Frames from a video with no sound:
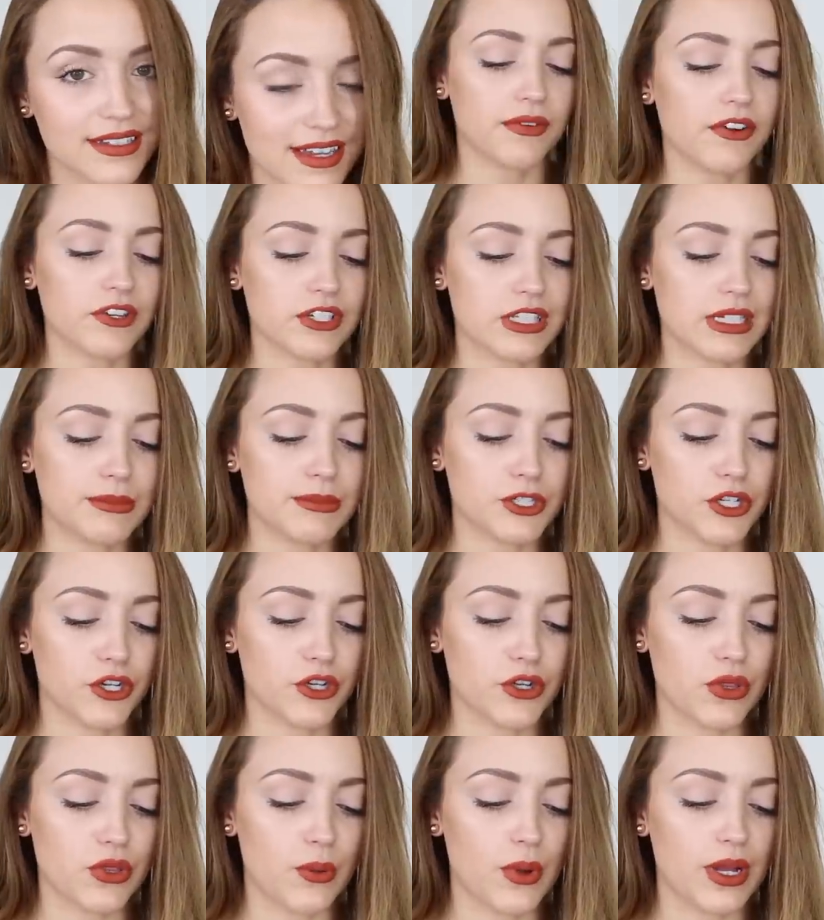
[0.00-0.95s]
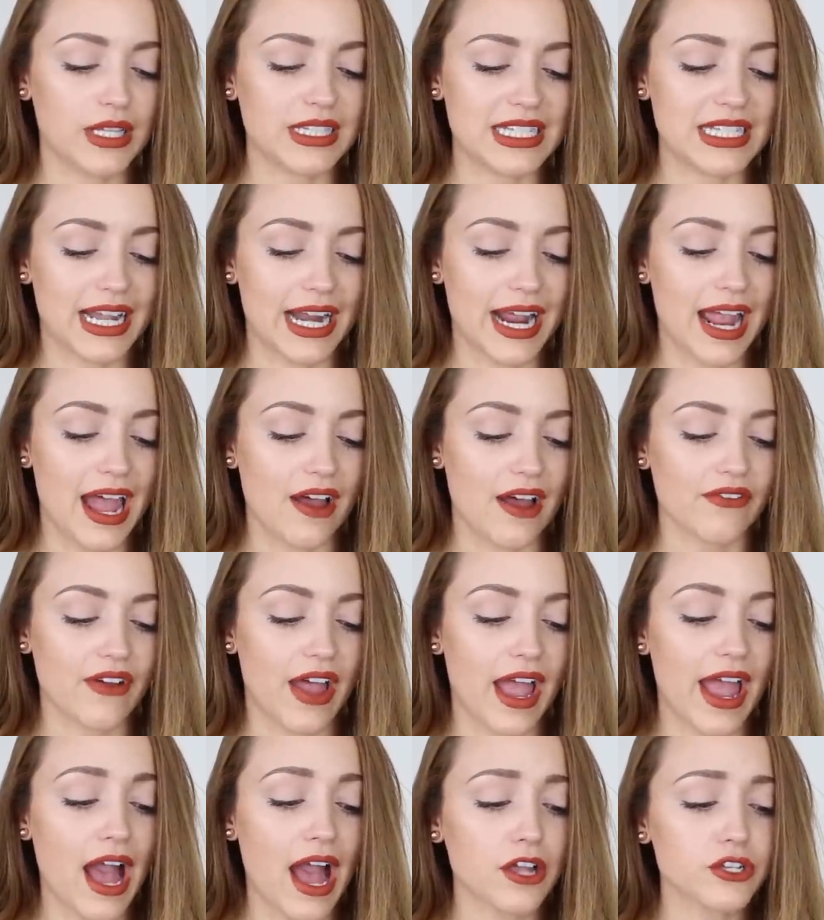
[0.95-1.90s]
But first, let me show you the ones that I have.
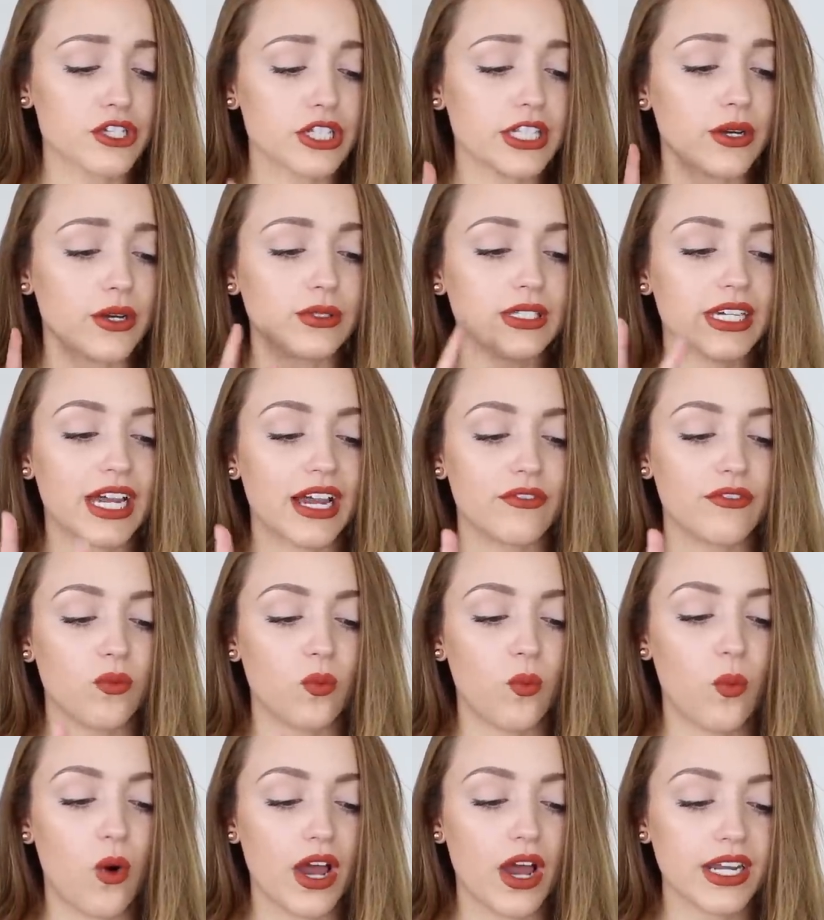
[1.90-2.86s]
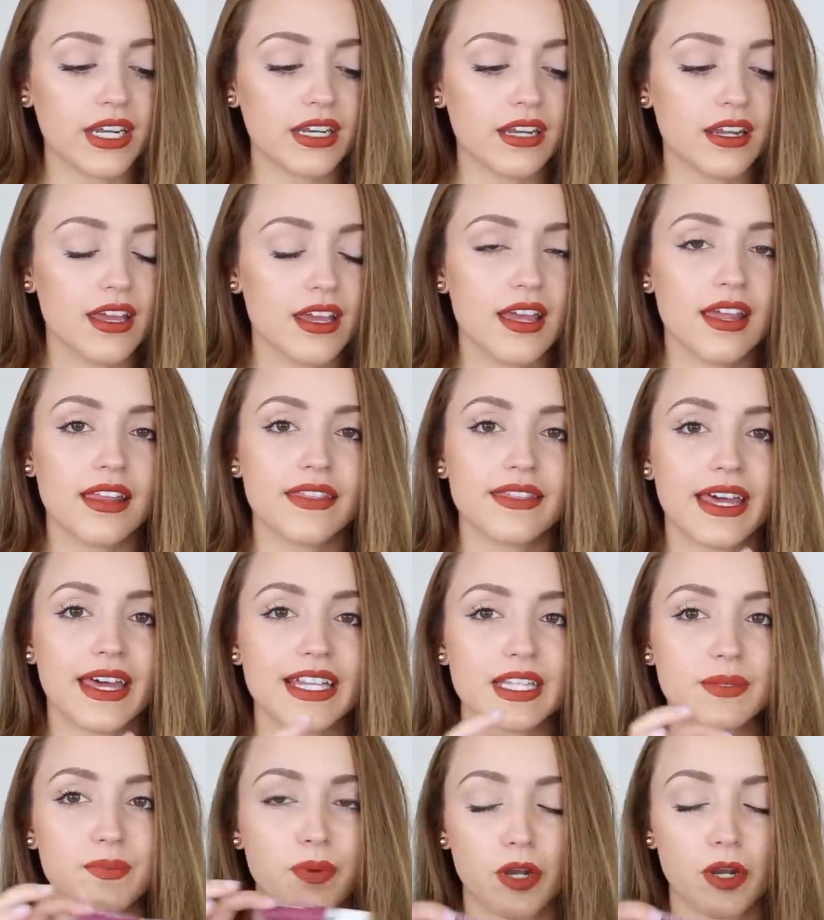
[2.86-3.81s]
I actually only have one
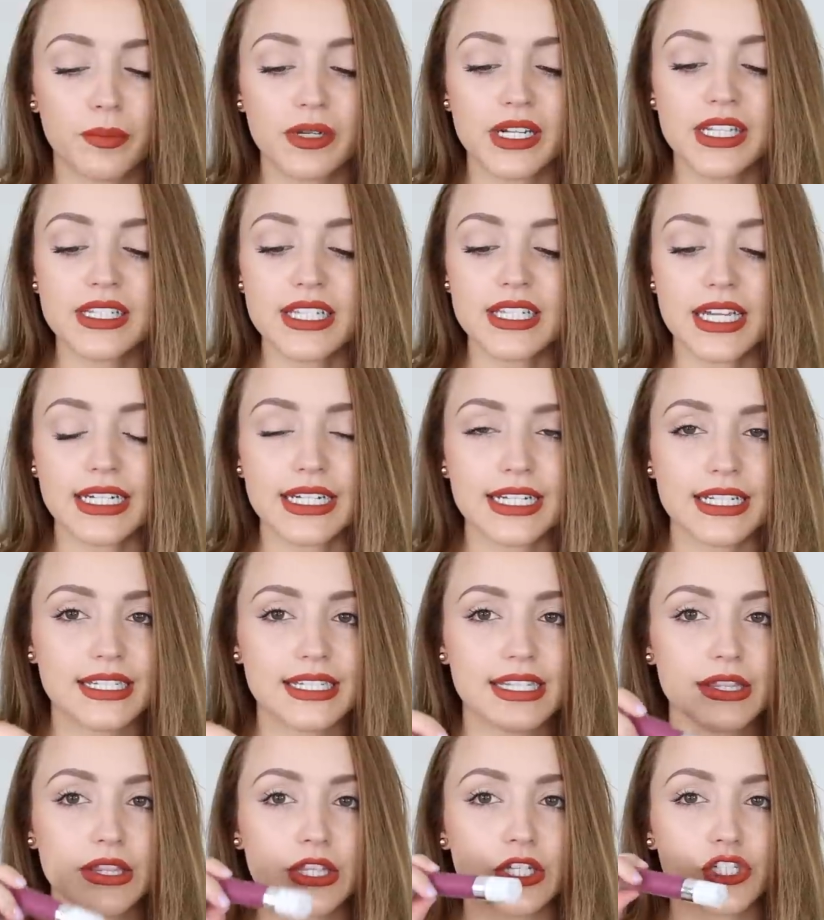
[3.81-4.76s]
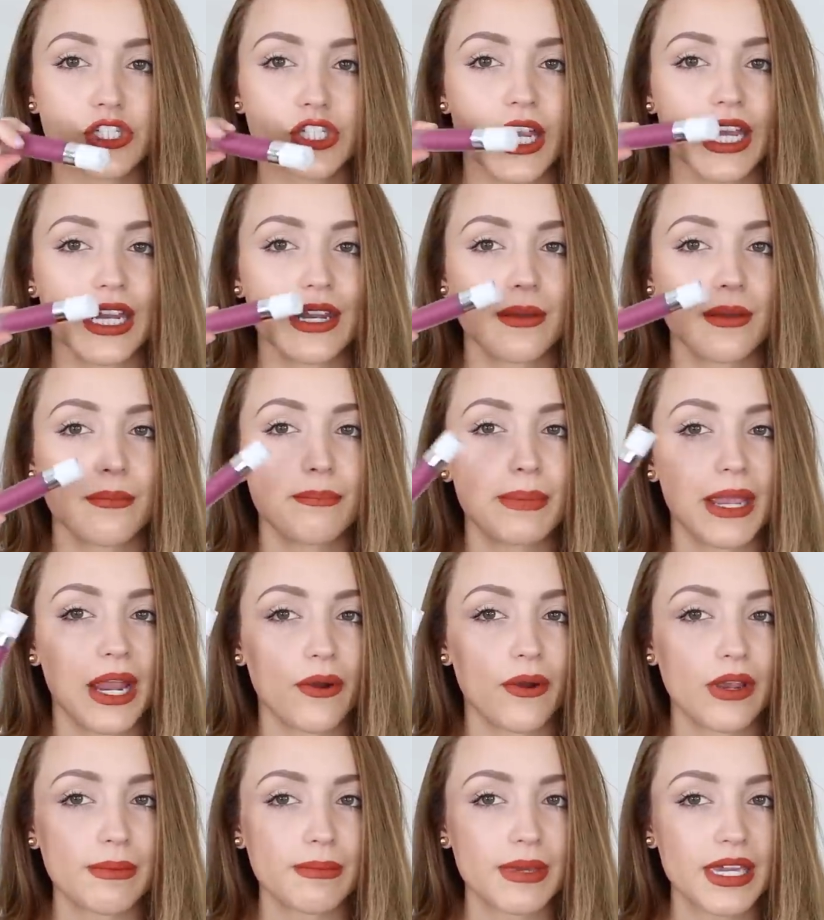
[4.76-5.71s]
that is permanent, and it is in the shade
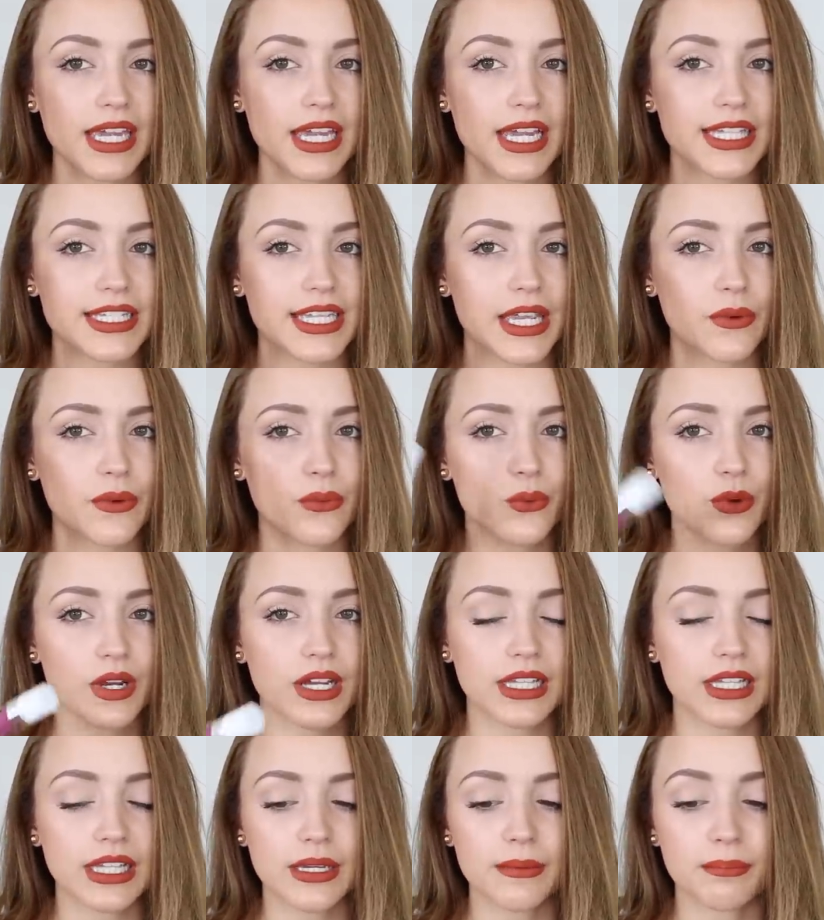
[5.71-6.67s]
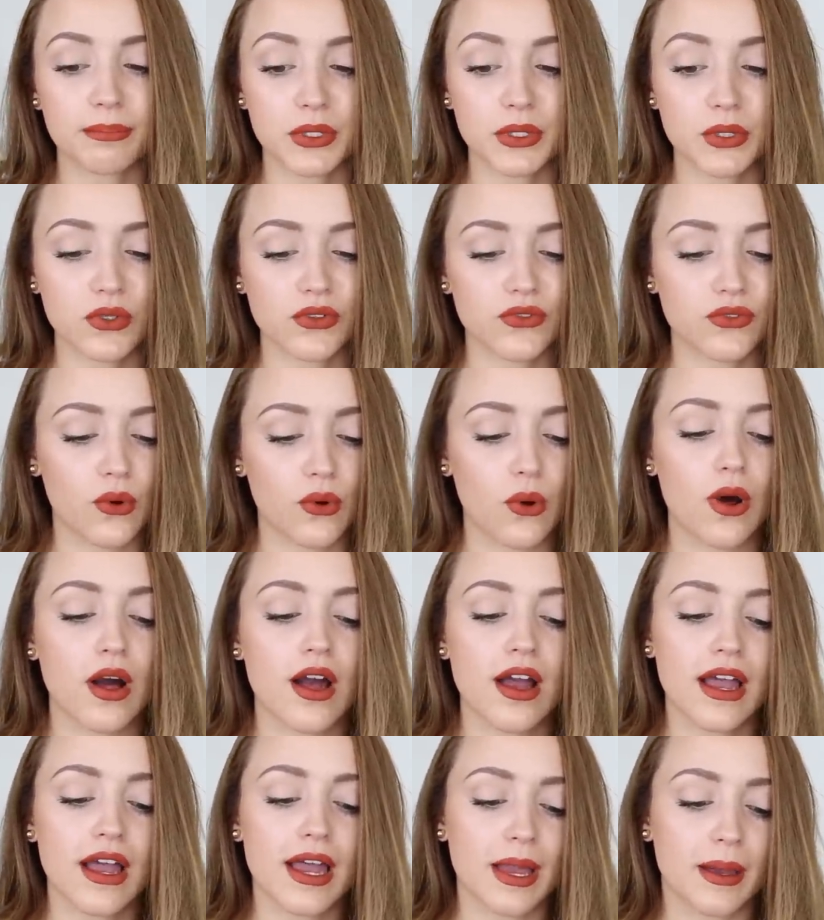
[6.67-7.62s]
Bury Me. It's a really
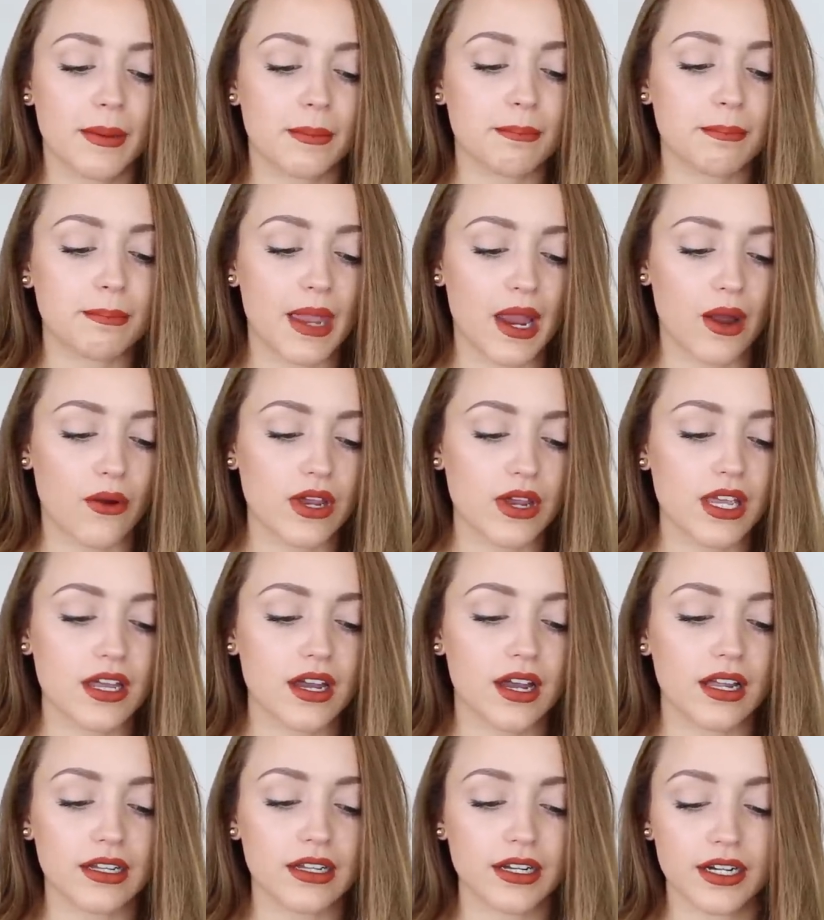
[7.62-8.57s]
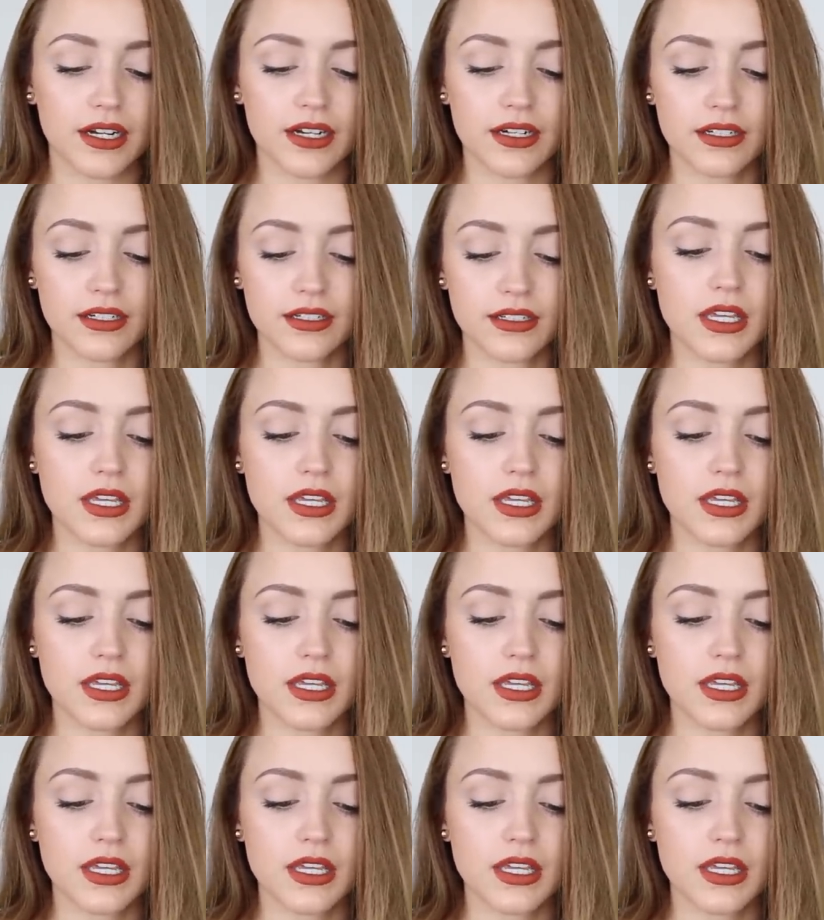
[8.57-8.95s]
beautiful berry color.